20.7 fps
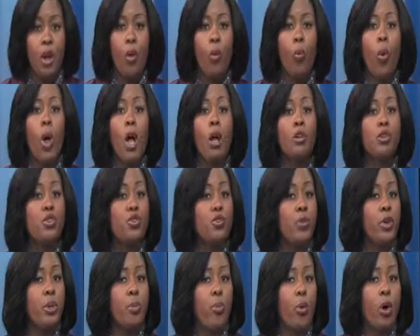Wall
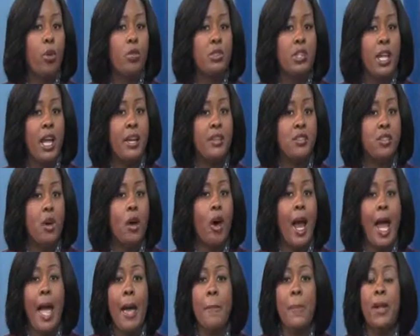Street protests
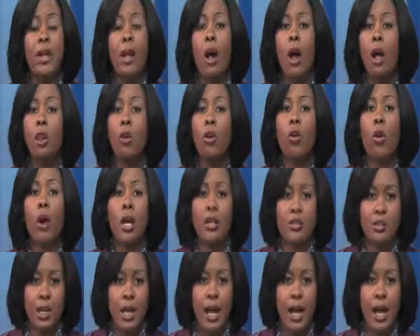are happening all across the